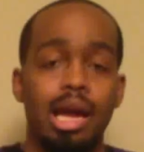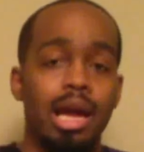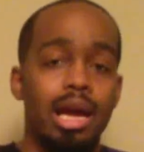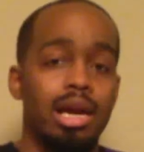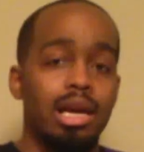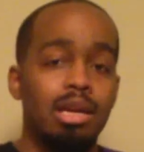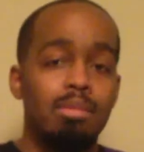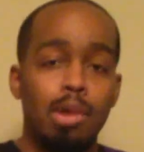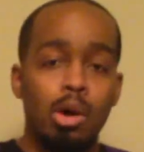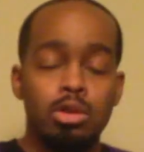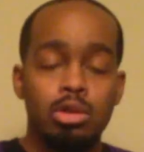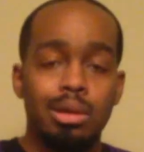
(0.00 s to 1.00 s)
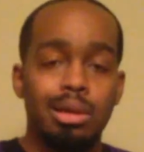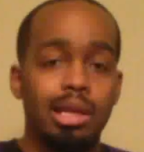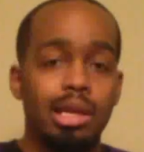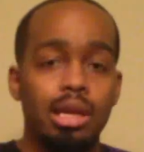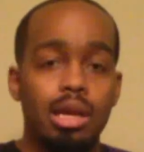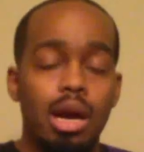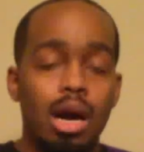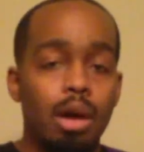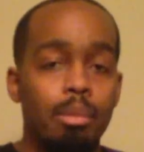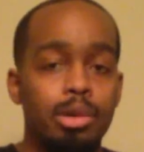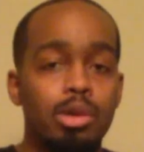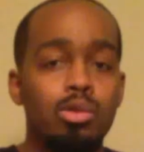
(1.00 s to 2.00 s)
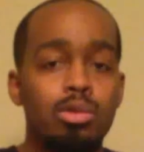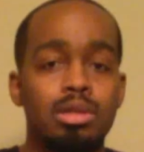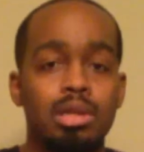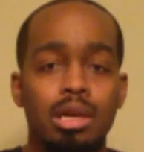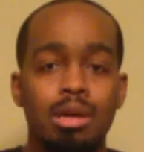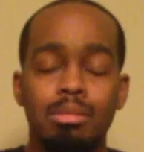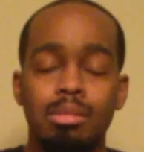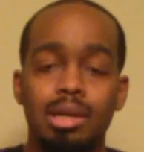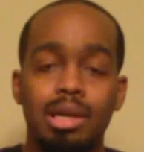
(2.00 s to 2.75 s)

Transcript: and emotionally abuse them.